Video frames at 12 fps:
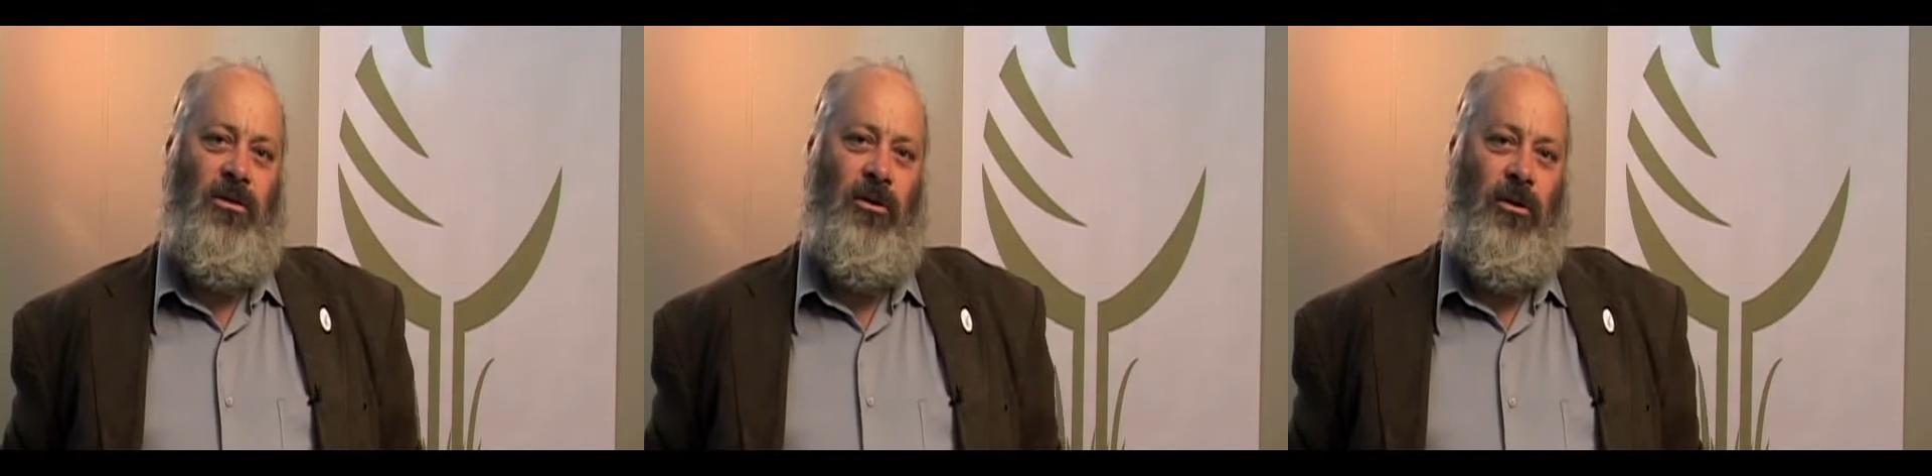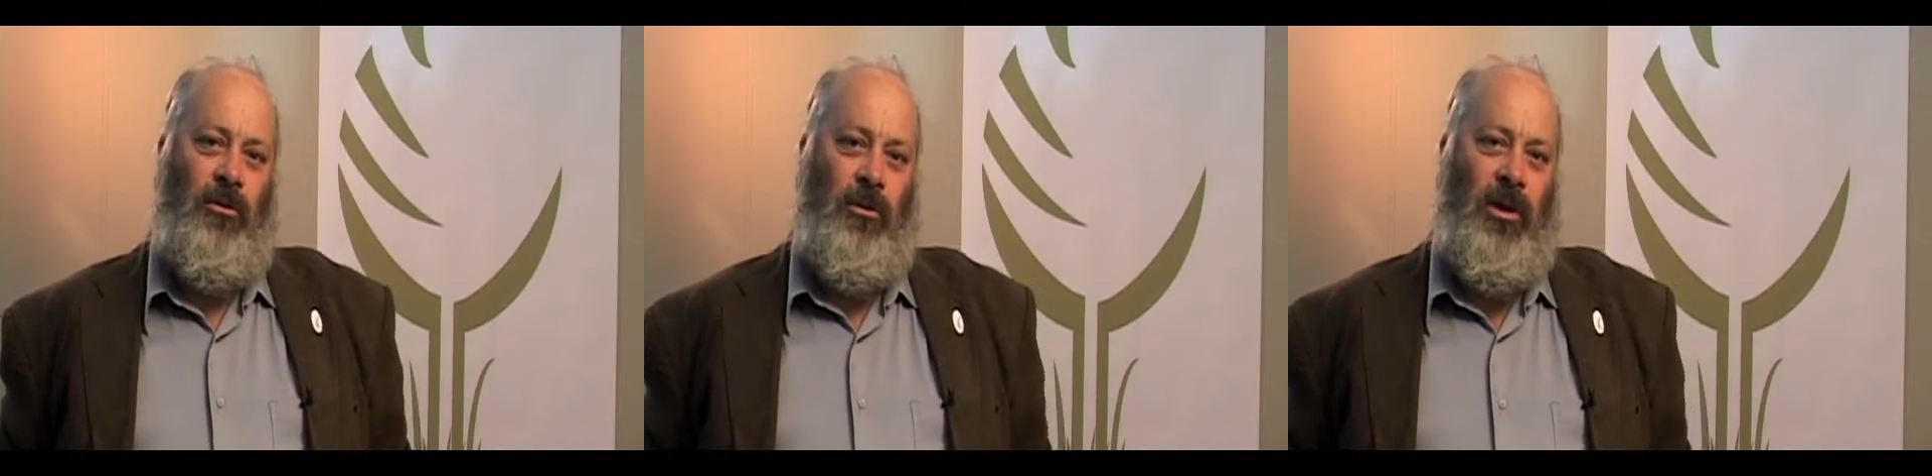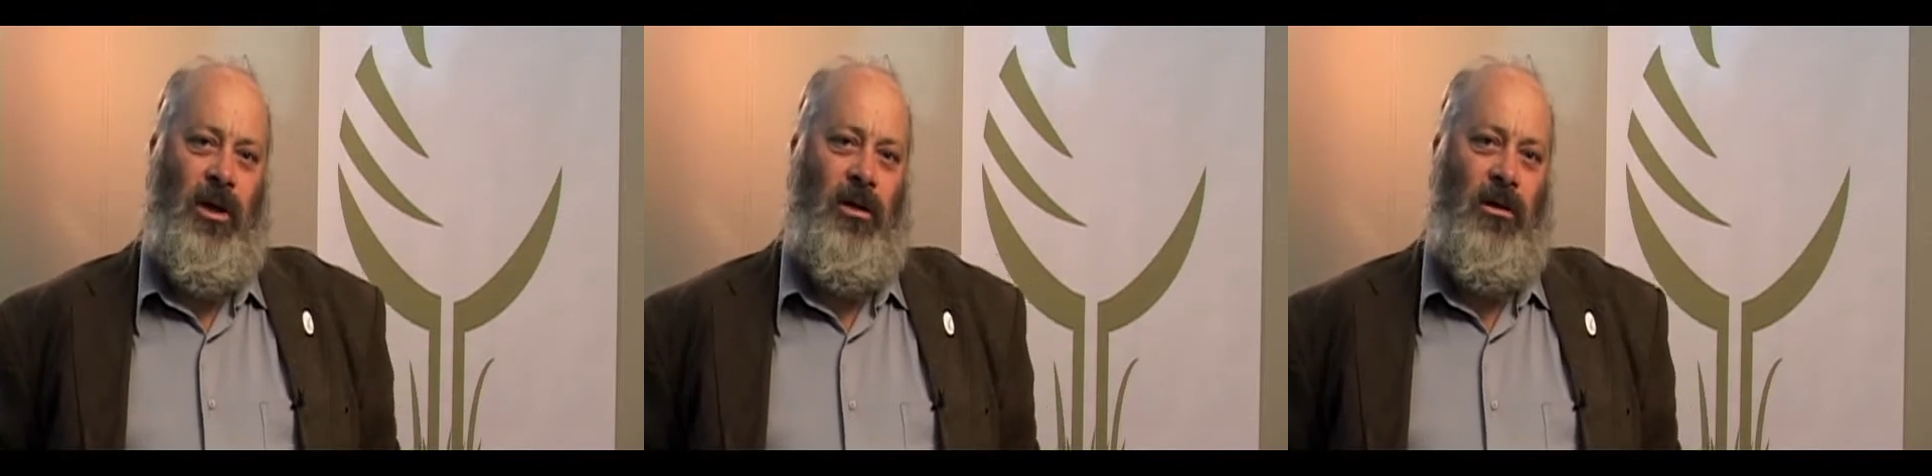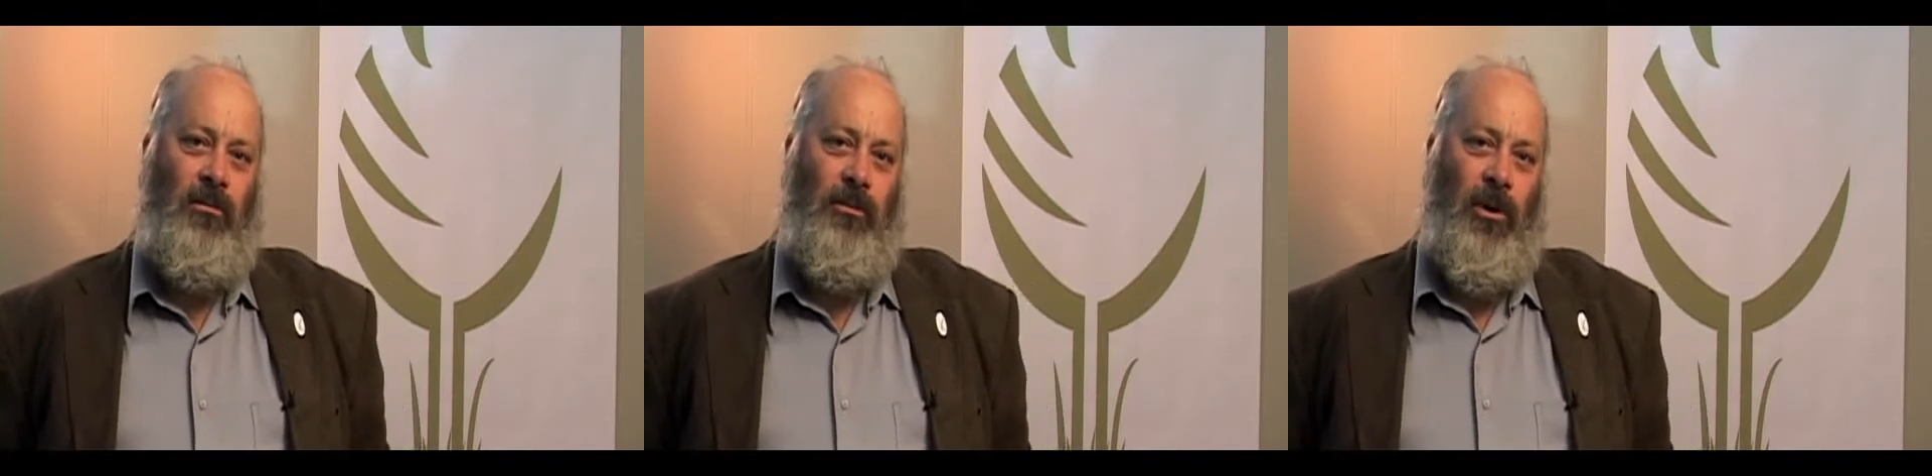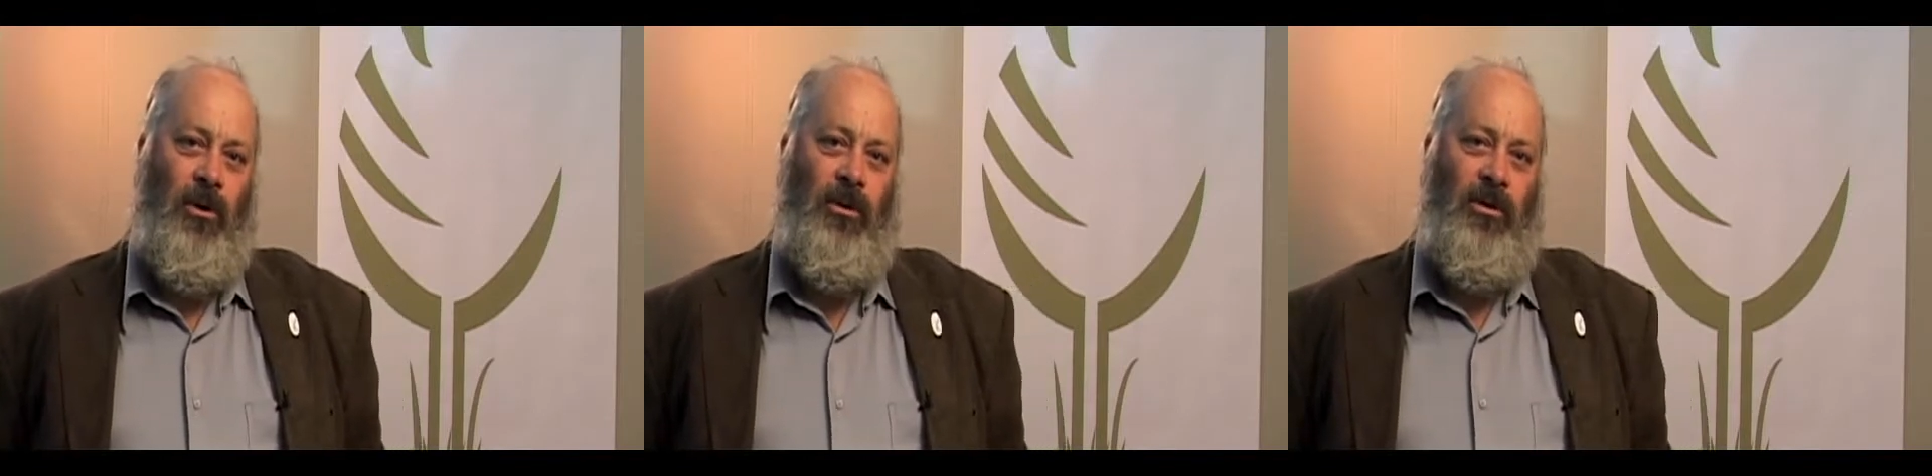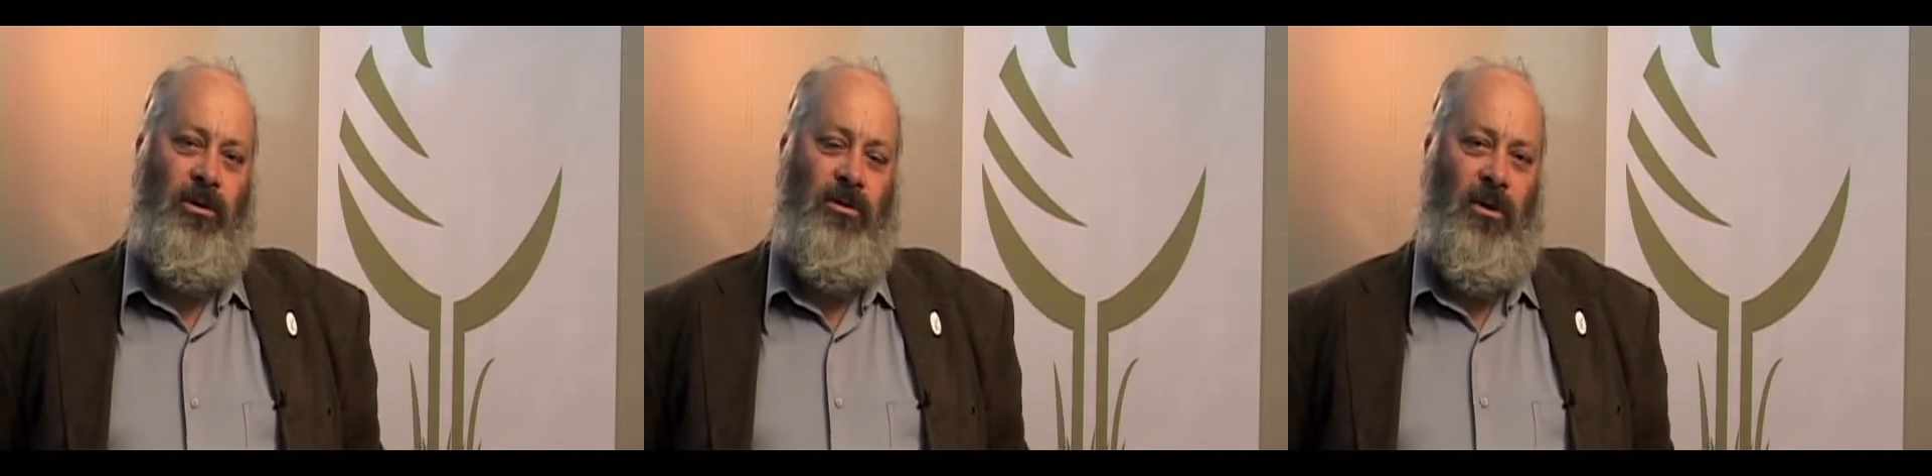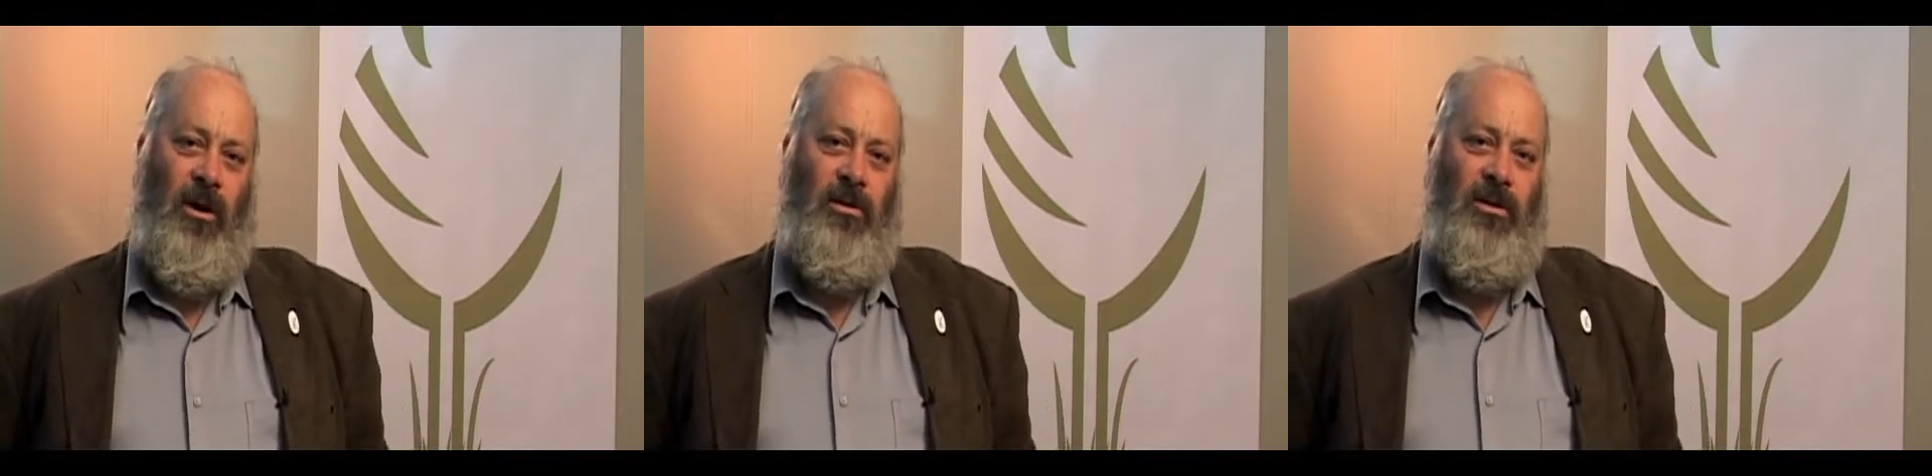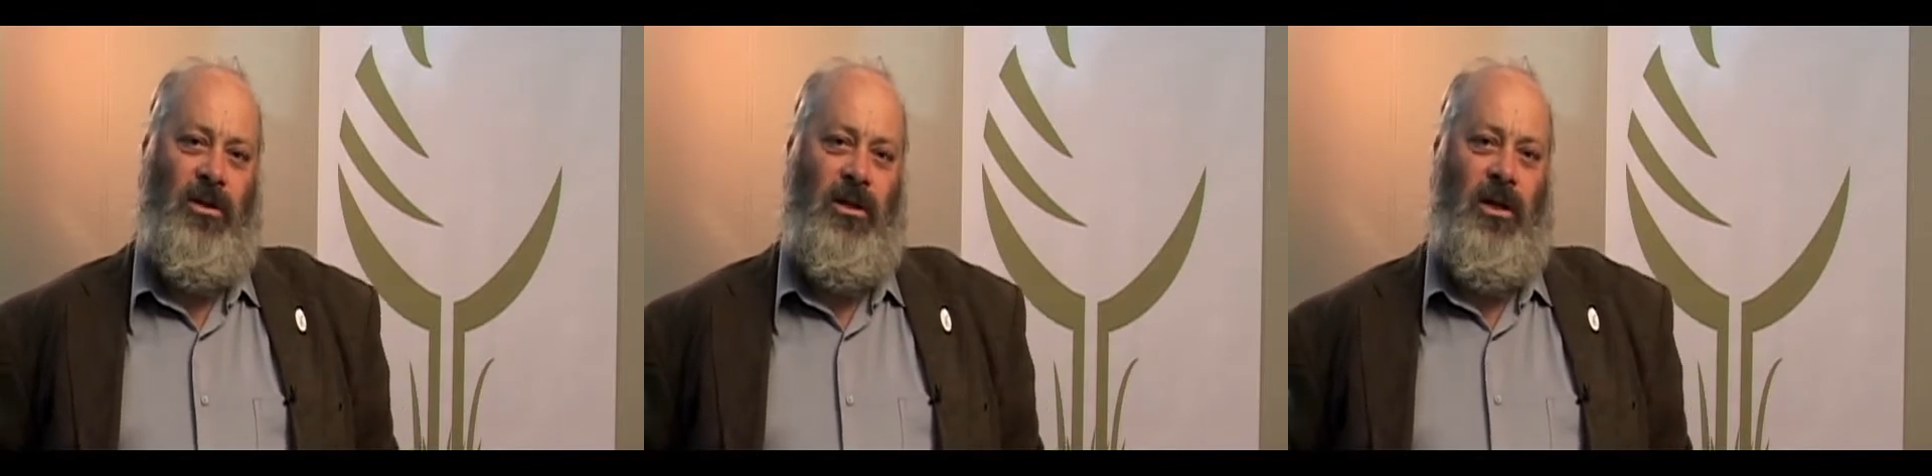three components of our
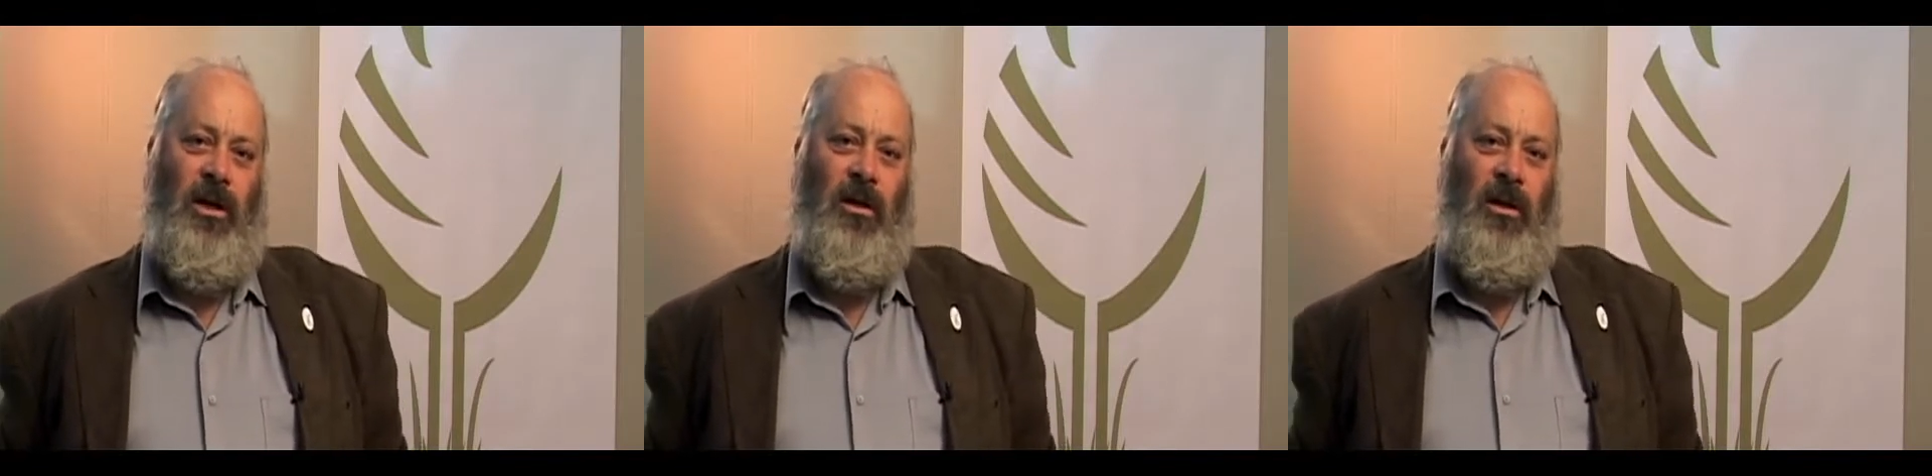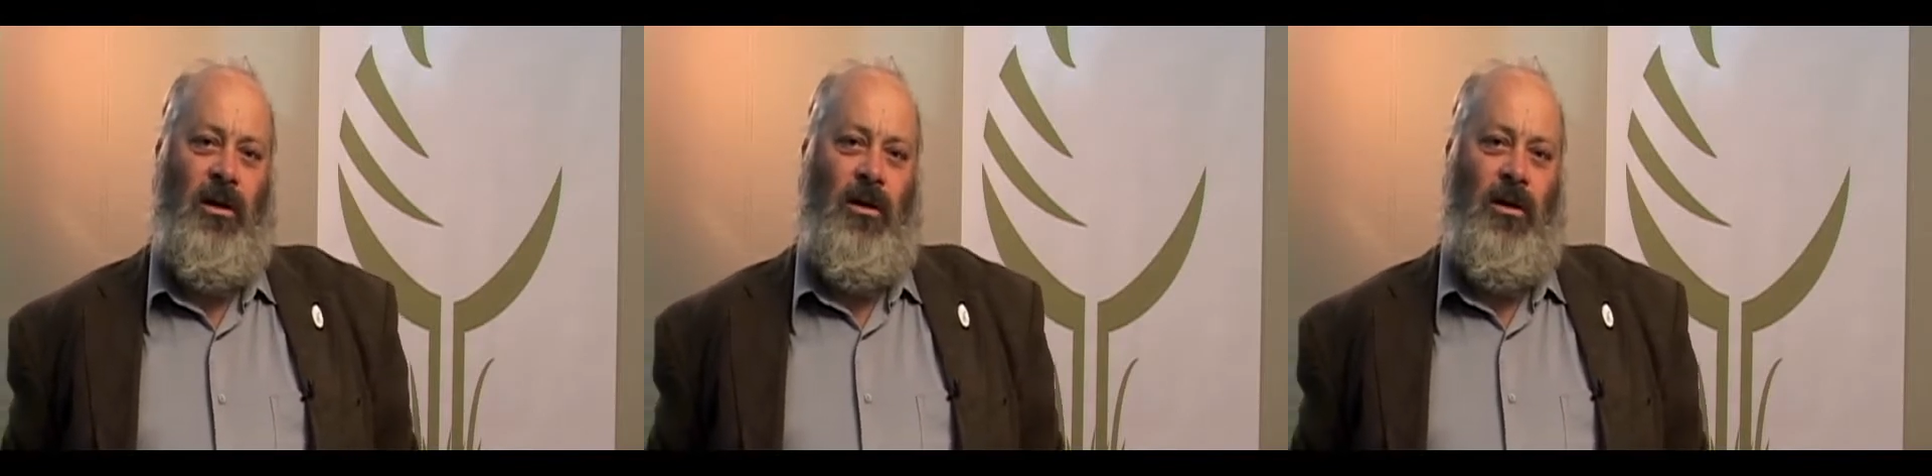city,